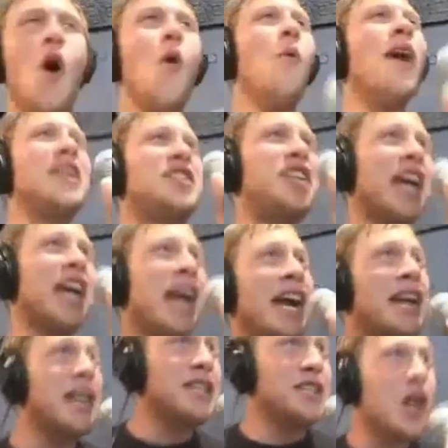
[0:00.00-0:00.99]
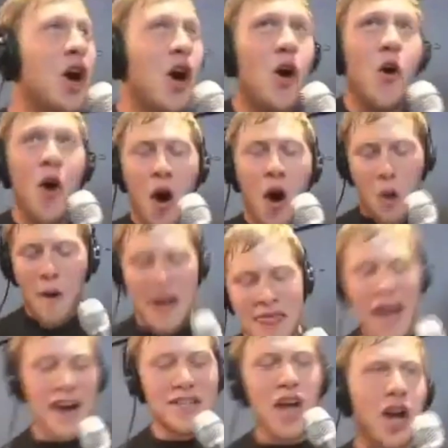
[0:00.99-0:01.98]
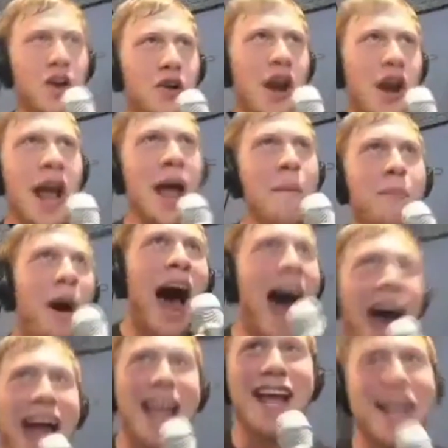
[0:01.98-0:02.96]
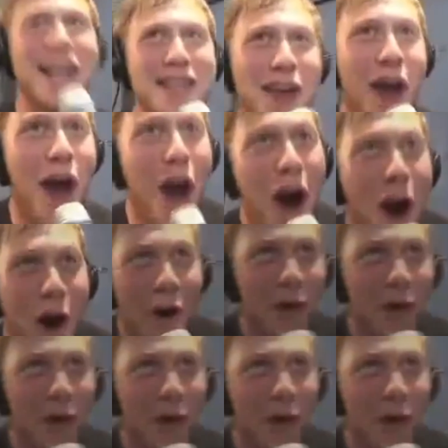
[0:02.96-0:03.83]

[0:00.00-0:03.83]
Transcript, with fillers: What you gonna do when there's a cream pie in you? Oh,